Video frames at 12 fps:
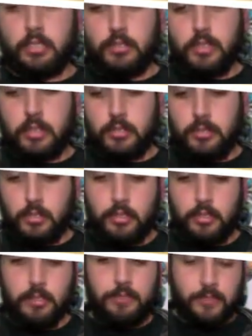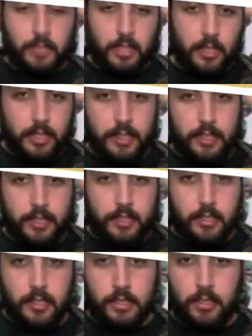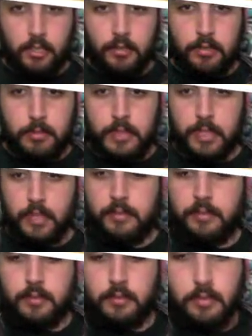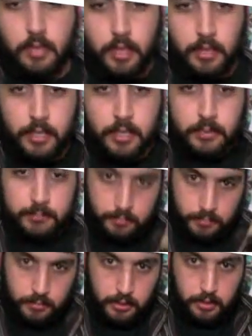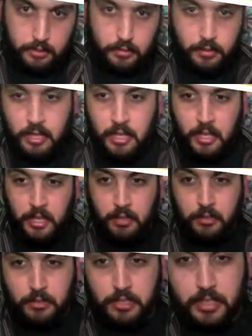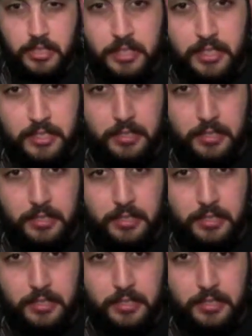Terrestrial and go from there. Alrighty? So we'll see you on the next one,